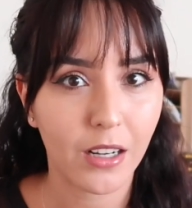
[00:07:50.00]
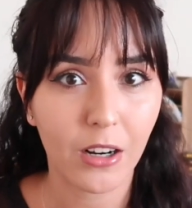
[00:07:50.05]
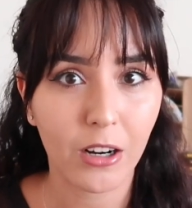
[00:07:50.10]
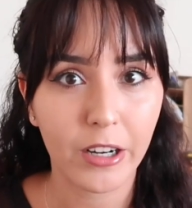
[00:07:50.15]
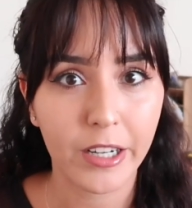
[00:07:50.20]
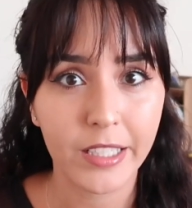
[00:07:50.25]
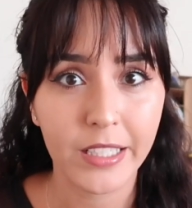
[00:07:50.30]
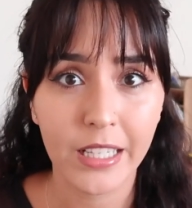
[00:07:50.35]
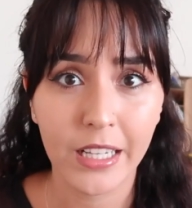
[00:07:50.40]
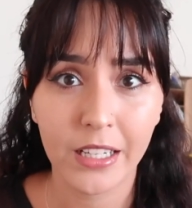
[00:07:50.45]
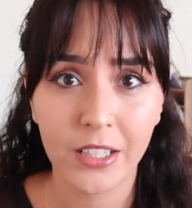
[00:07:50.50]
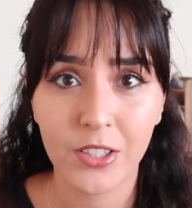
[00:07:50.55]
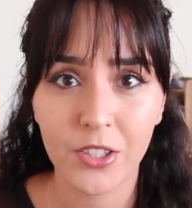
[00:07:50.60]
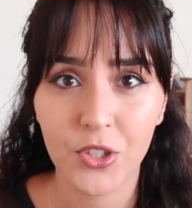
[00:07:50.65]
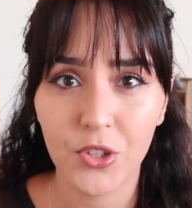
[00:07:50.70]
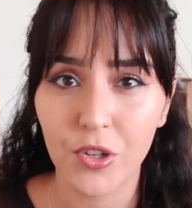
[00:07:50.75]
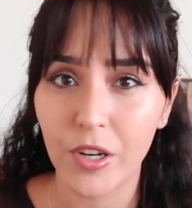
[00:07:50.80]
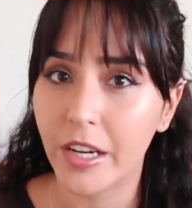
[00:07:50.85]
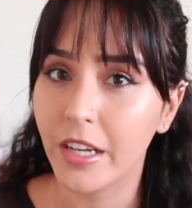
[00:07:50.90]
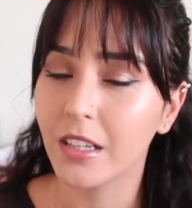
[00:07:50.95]
are in the
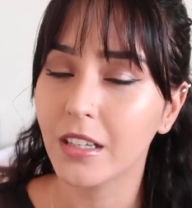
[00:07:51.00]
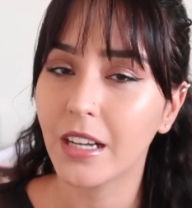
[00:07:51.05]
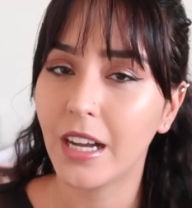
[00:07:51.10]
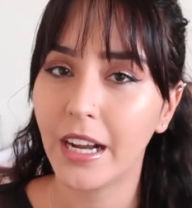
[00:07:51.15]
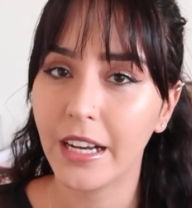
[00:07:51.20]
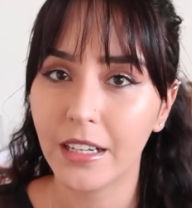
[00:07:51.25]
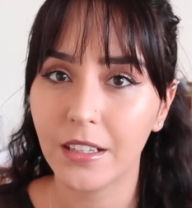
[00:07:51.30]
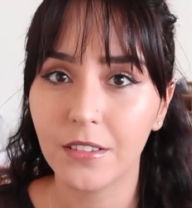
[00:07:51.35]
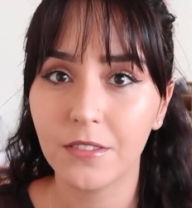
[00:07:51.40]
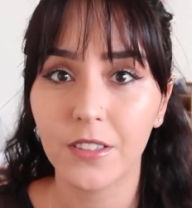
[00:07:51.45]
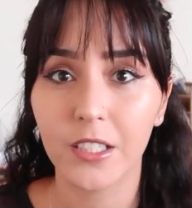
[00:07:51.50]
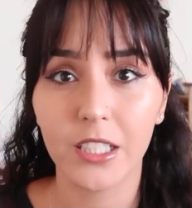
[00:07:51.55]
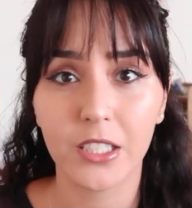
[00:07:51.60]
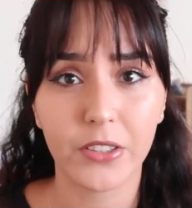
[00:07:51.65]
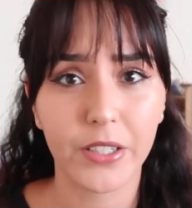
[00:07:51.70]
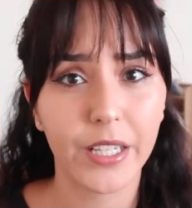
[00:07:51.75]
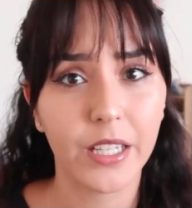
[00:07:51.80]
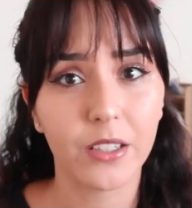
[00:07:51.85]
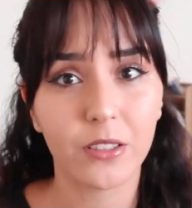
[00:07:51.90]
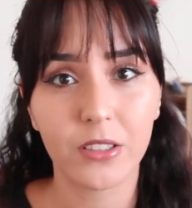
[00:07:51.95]
industry and kind of
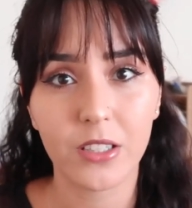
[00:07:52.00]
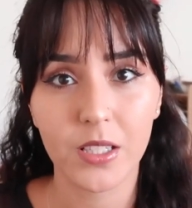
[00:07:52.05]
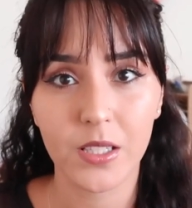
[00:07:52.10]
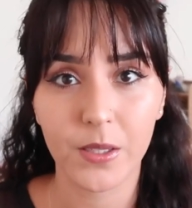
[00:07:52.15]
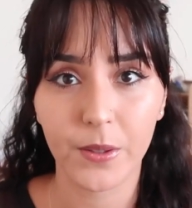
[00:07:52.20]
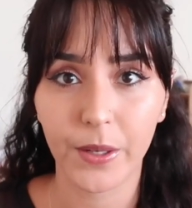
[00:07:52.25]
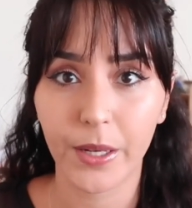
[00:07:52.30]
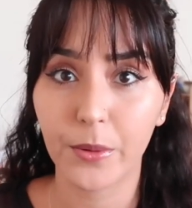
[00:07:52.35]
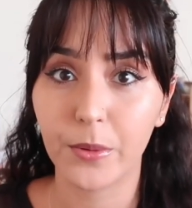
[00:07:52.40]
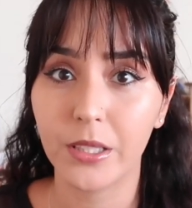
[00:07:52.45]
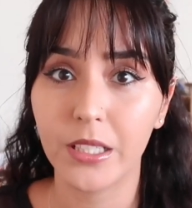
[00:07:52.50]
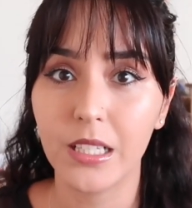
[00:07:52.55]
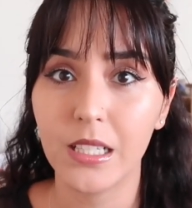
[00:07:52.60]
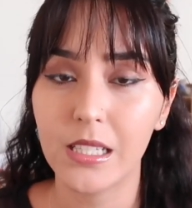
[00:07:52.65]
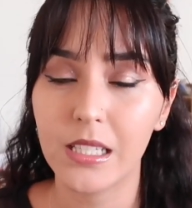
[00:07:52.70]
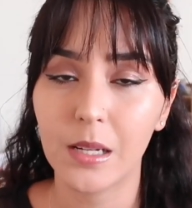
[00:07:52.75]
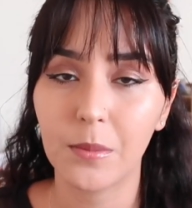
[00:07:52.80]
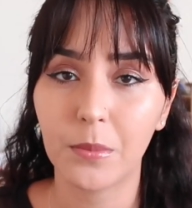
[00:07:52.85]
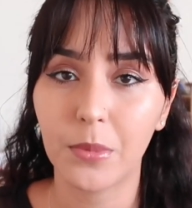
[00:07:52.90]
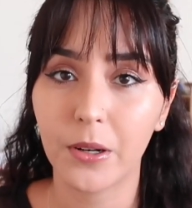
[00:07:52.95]
agree or disagree with
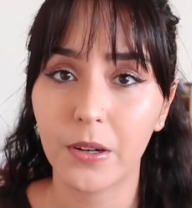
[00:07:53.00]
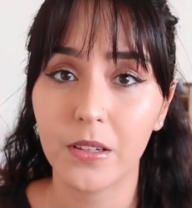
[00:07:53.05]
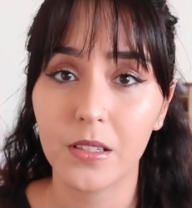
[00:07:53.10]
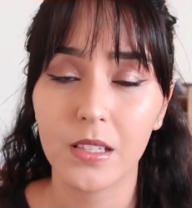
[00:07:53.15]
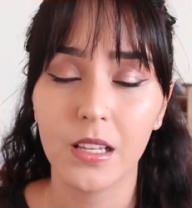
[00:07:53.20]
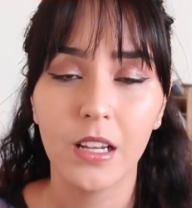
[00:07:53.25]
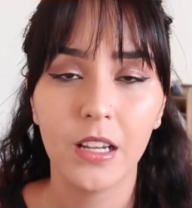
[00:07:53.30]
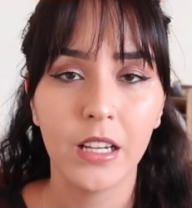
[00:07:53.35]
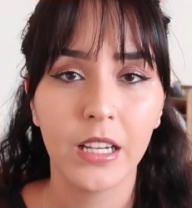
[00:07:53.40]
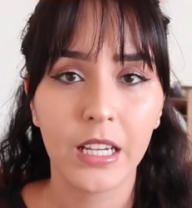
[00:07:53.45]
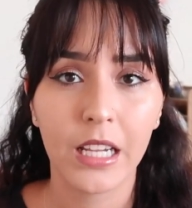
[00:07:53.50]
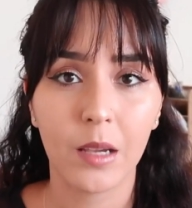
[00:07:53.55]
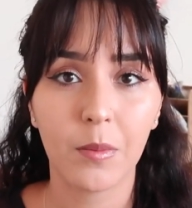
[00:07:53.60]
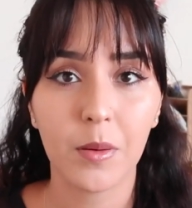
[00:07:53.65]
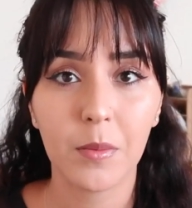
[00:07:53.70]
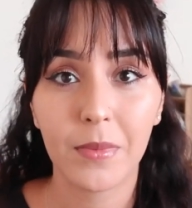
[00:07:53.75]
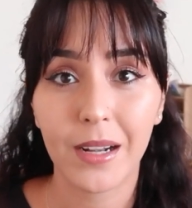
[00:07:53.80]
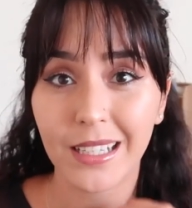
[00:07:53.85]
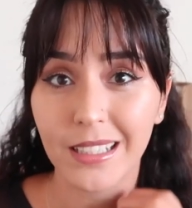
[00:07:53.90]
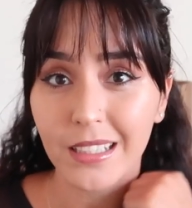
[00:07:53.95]
these numbers.
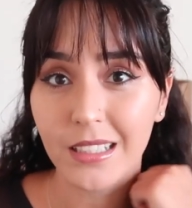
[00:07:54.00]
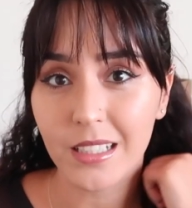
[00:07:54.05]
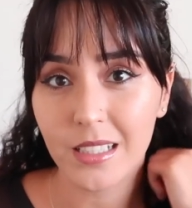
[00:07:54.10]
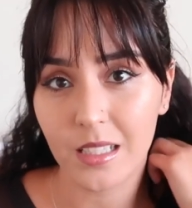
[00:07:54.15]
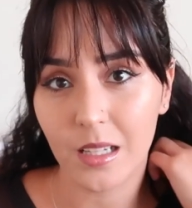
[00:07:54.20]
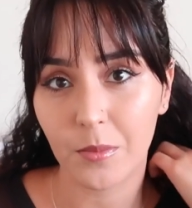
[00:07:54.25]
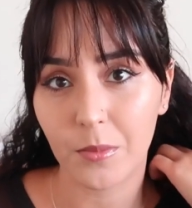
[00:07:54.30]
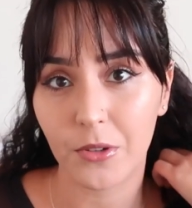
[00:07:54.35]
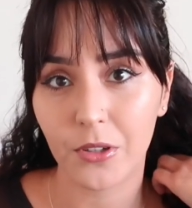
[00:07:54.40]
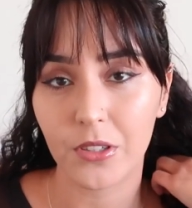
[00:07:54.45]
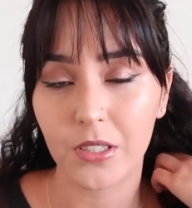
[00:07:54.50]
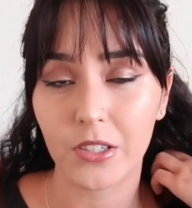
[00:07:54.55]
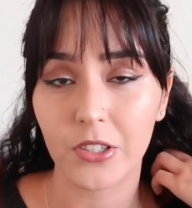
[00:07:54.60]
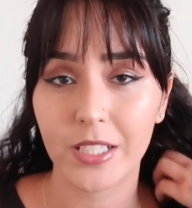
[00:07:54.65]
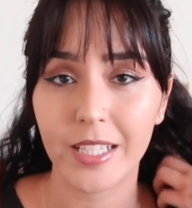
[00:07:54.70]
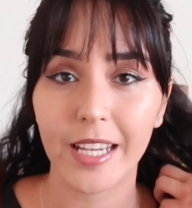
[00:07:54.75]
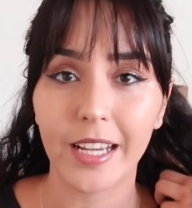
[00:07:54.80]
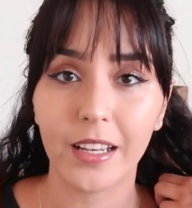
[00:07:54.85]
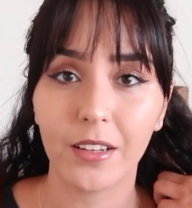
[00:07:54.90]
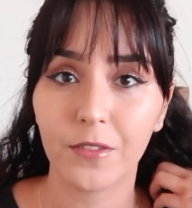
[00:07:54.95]
Keep in mind that these numbers
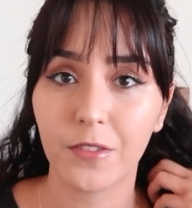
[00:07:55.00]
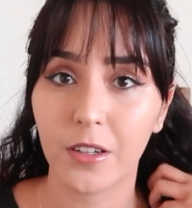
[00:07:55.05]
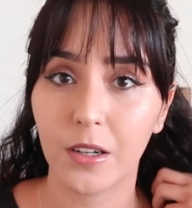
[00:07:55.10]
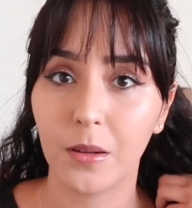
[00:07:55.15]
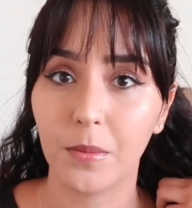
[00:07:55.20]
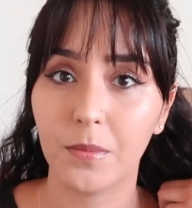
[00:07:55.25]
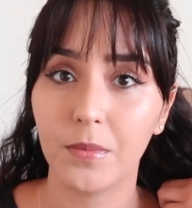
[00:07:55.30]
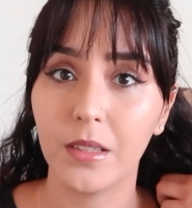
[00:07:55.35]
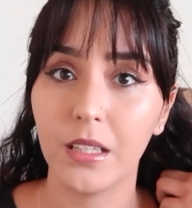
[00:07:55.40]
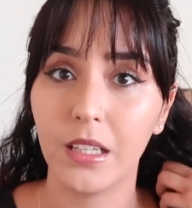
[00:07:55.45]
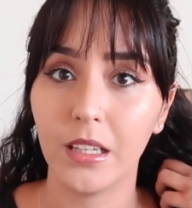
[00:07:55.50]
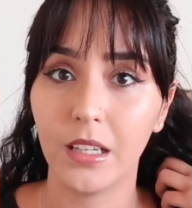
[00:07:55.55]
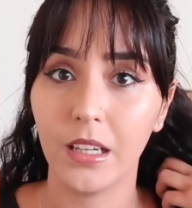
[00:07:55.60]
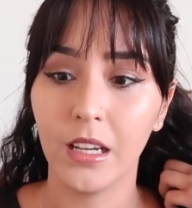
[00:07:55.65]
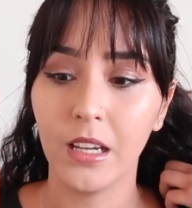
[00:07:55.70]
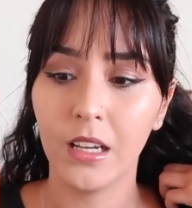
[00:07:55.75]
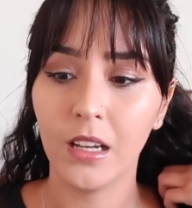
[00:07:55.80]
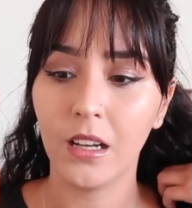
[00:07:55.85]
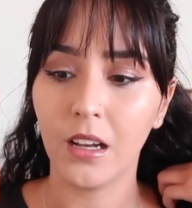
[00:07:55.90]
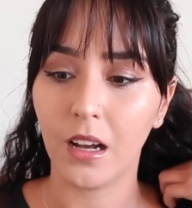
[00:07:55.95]
are taken from
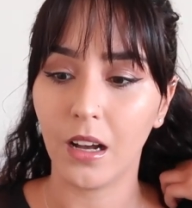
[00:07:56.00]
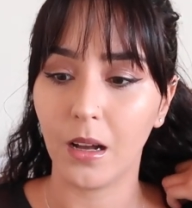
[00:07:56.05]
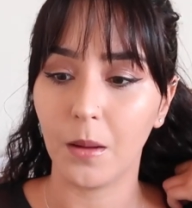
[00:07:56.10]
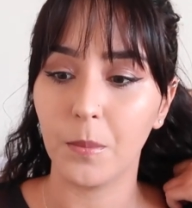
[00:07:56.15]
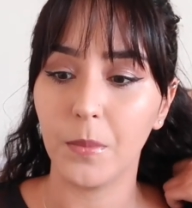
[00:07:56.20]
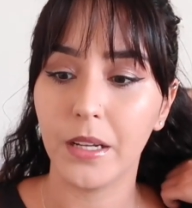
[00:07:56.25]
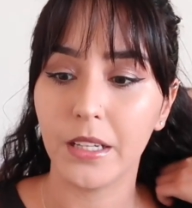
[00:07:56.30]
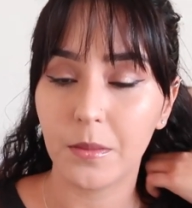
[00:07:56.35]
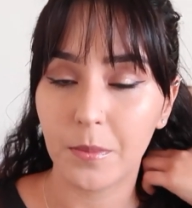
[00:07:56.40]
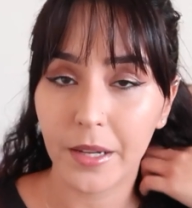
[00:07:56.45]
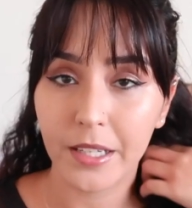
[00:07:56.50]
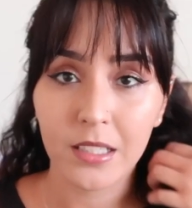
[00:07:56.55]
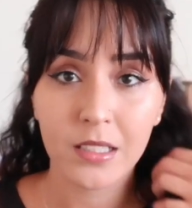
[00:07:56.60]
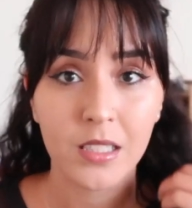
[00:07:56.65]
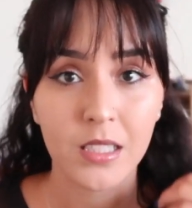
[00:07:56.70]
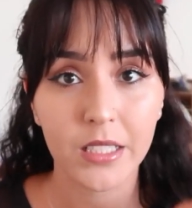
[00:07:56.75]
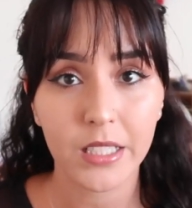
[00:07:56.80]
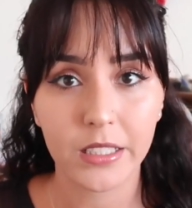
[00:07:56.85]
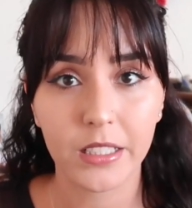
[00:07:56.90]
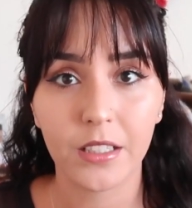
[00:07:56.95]
the um,
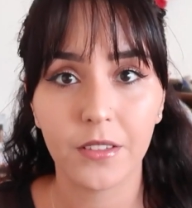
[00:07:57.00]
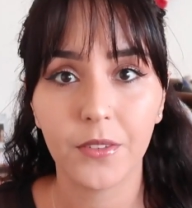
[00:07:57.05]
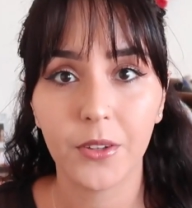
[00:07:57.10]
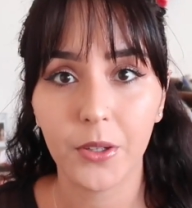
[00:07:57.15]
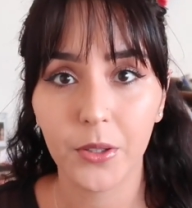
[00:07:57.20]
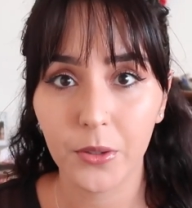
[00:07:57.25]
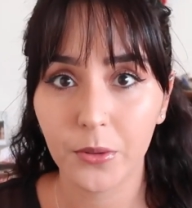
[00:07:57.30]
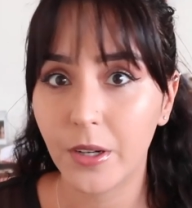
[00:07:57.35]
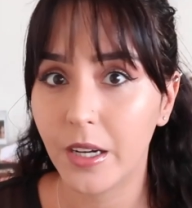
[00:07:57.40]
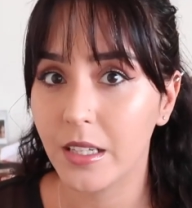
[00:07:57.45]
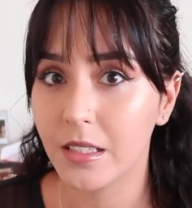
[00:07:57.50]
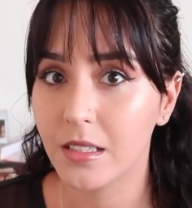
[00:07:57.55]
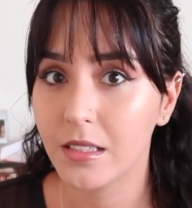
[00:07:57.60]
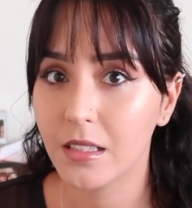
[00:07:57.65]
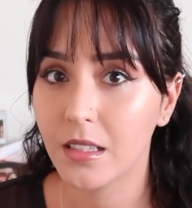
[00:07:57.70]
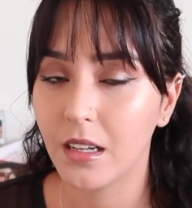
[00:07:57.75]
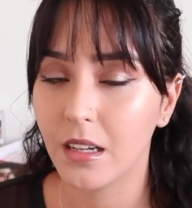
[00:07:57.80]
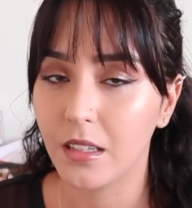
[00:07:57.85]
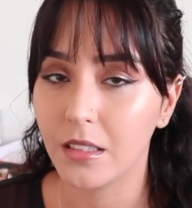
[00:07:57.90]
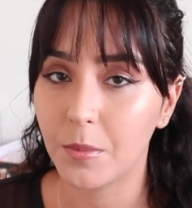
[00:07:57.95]
independent study of the
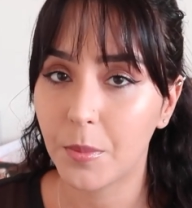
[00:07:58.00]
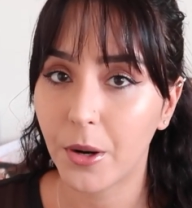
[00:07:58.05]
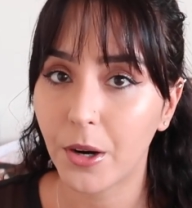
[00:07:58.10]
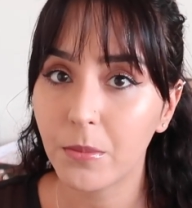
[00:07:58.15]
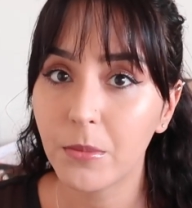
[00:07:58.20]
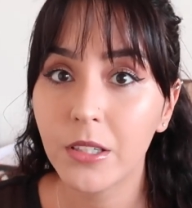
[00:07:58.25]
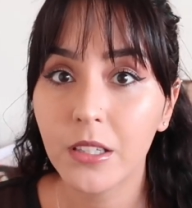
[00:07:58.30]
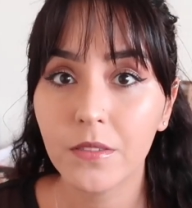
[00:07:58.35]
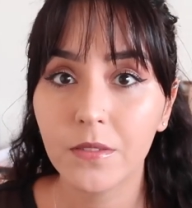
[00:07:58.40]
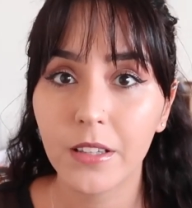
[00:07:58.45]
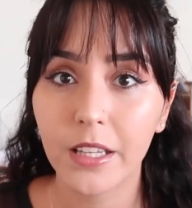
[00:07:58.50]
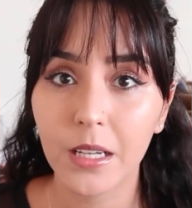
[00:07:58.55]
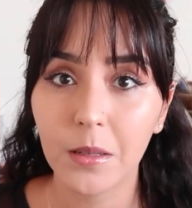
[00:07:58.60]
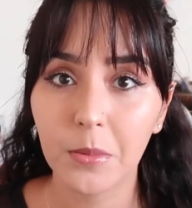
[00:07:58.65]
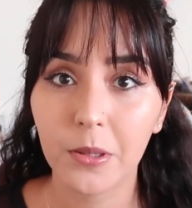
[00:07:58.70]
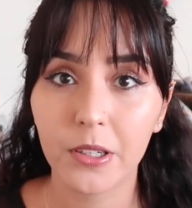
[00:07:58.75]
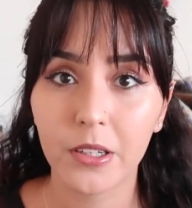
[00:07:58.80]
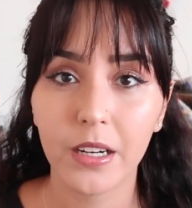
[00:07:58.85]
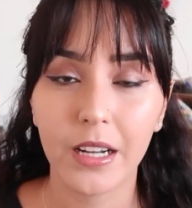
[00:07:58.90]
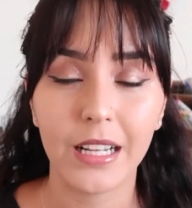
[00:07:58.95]
US uh, Department of
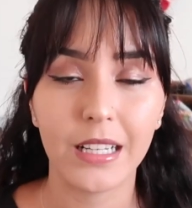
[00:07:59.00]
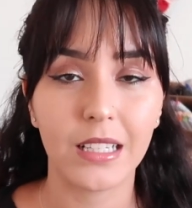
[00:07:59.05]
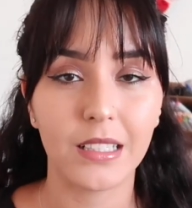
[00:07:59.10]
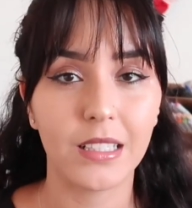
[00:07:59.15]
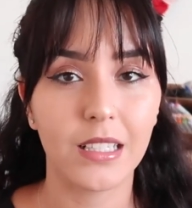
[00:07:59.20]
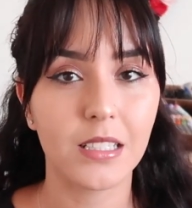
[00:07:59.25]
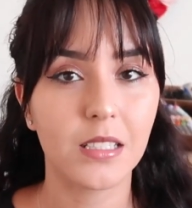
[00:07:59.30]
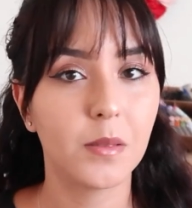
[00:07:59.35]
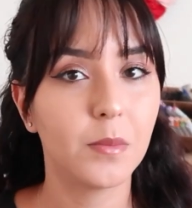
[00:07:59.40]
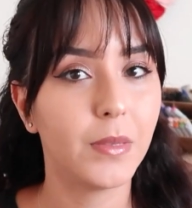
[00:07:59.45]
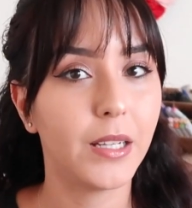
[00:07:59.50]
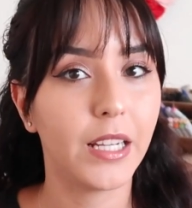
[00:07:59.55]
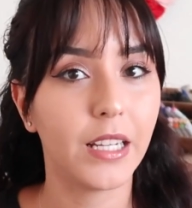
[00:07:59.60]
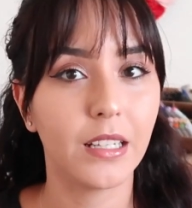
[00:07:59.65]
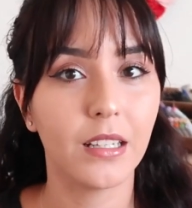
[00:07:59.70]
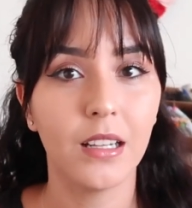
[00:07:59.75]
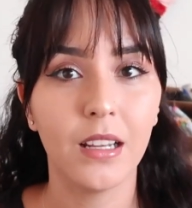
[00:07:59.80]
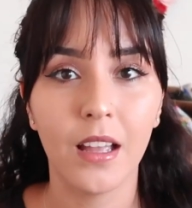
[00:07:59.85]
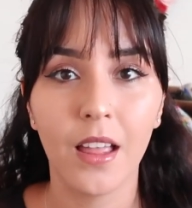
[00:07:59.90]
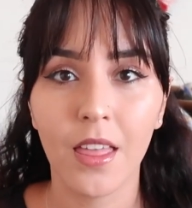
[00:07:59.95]
Labor and that doesn't
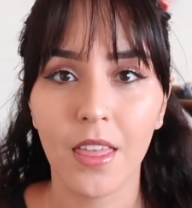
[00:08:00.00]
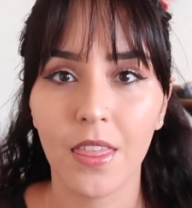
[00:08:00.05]
mean